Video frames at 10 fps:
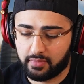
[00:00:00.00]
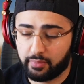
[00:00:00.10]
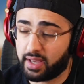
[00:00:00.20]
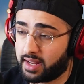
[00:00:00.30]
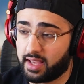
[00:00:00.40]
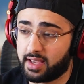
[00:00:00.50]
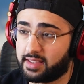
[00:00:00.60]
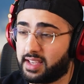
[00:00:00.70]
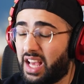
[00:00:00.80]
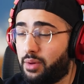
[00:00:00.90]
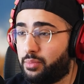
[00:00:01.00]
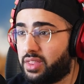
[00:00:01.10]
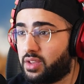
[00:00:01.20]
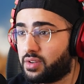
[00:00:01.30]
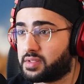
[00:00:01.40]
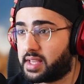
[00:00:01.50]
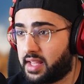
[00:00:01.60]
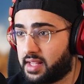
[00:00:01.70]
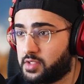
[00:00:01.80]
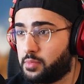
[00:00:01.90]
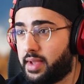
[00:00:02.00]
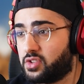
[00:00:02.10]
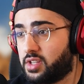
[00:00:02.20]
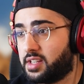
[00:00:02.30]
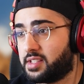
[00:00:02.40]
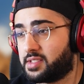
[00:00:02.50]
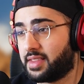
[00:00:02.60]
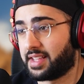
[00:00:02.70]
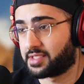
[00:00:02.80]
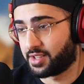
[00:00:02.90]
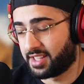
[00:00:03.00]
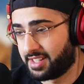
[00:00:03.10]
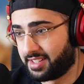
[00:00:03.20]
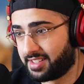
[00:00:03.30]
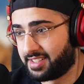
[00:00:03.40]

But hey, it did help with your skin, as you mentioned, and so that's good.